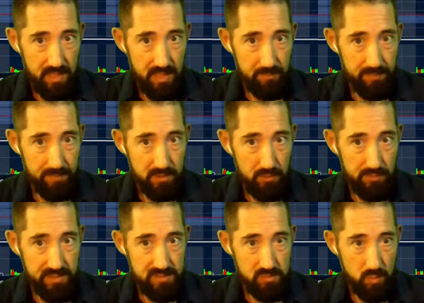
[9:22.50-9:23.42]
and below
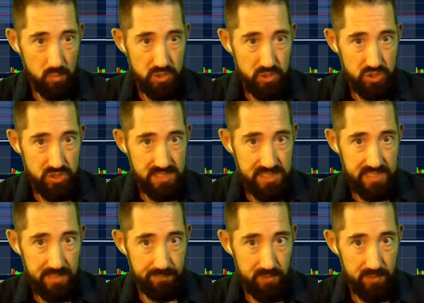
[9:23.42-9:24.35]
this one. We just
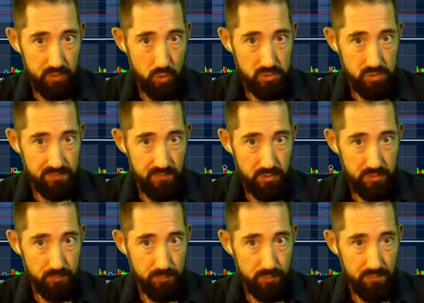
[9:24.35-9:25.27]
skipped those
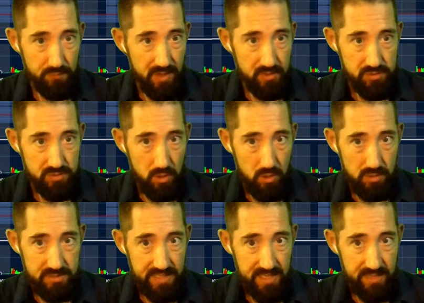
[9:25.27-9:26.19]
volume profiles
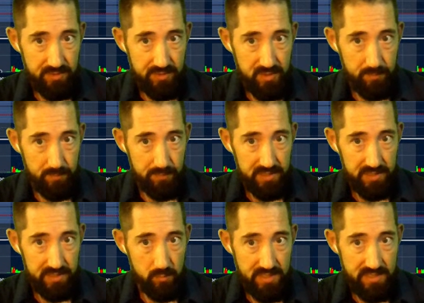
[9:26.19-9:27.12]
altogether completely,
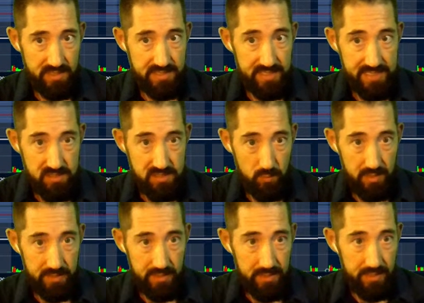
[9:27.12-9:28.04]
went to this
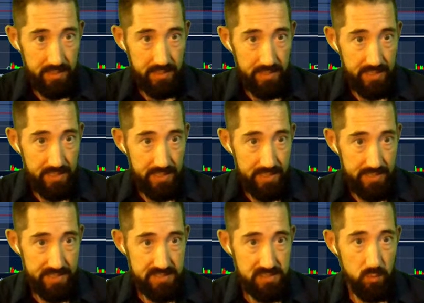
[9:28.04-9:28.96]
one.
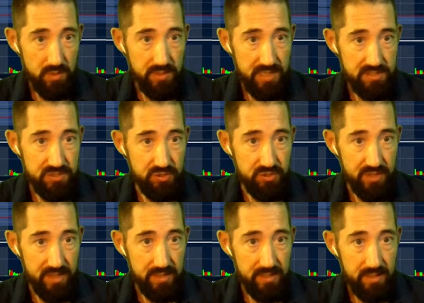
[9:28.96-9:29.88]
This is where
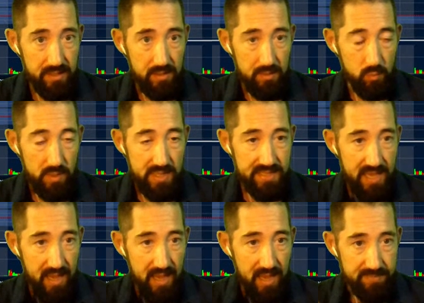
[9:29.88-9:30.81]
yesterday we
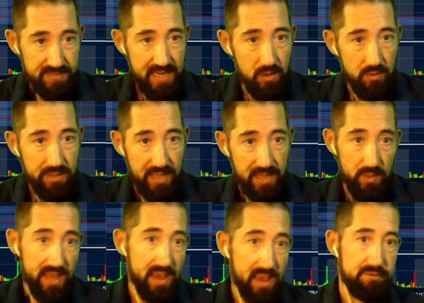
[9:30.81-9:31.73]
gapped down and we
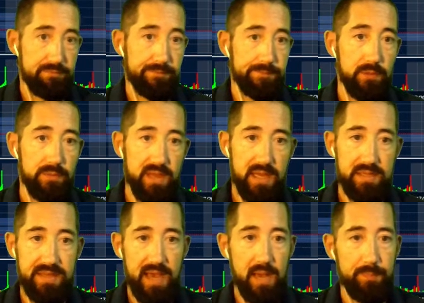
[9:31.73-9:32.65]
haven't filled that
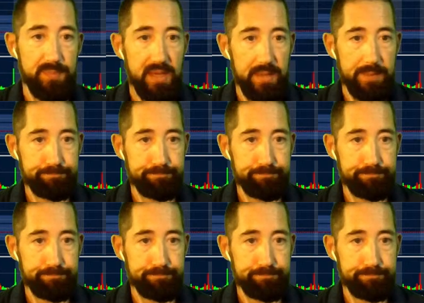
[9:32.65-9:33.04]
gap yet.